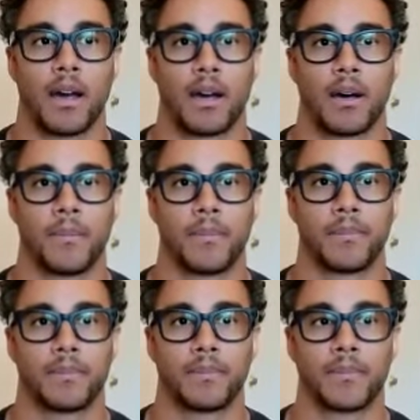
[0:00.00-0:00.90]

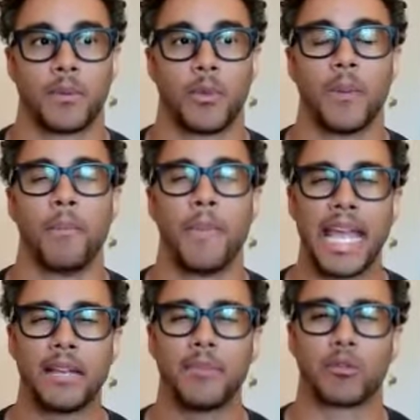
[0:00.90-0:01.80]
but what
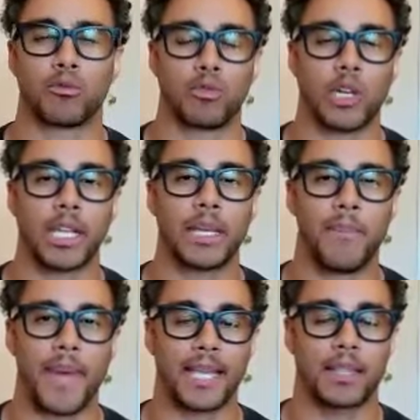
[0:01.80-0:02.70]
made me
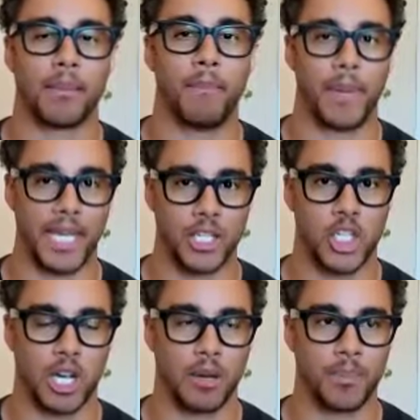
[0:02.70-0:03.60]
really make the
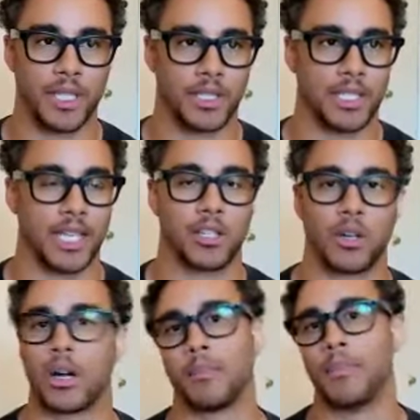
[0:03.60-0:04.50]
big jump into
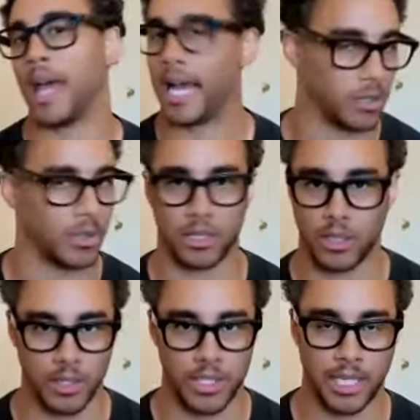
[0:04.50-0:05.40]
saying, I'm not doing
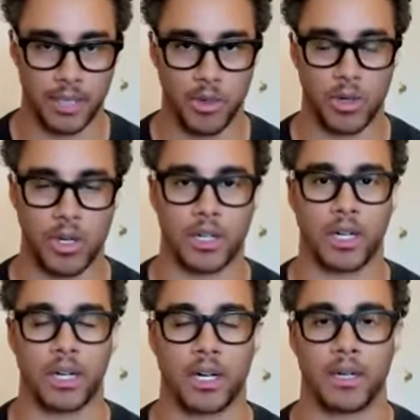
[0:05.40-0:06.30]
adults
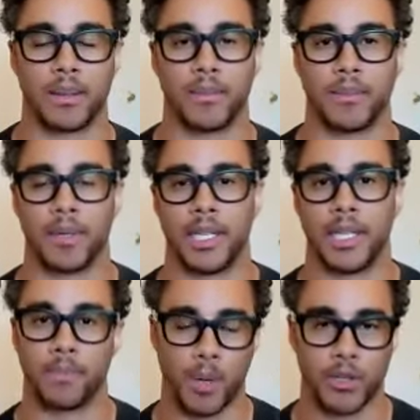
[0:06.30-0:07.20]
anymore,
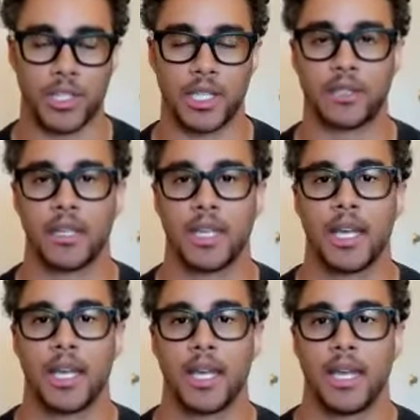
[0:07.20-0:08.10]
in person,
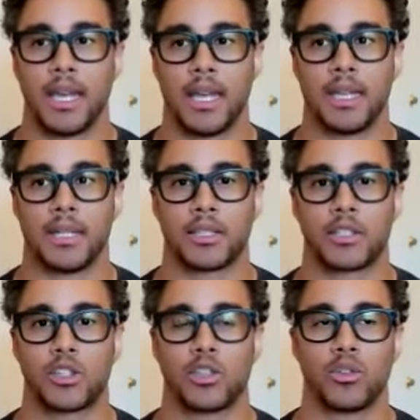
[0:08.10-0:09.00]

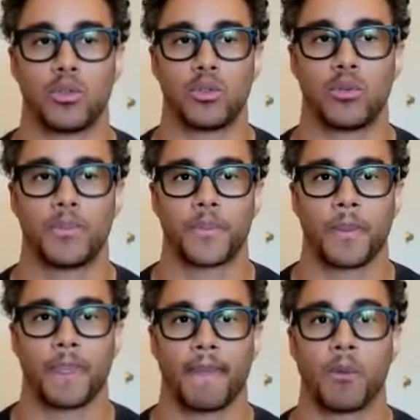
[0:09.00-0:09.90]
was
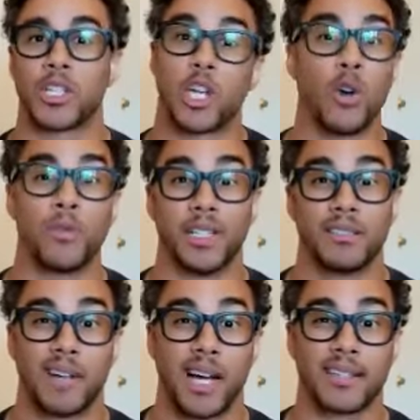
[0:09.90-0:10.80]

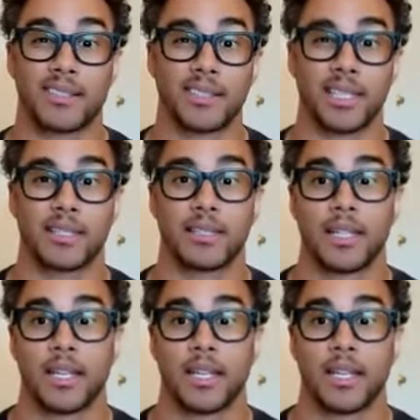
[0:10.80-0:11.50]
COVID, honestly.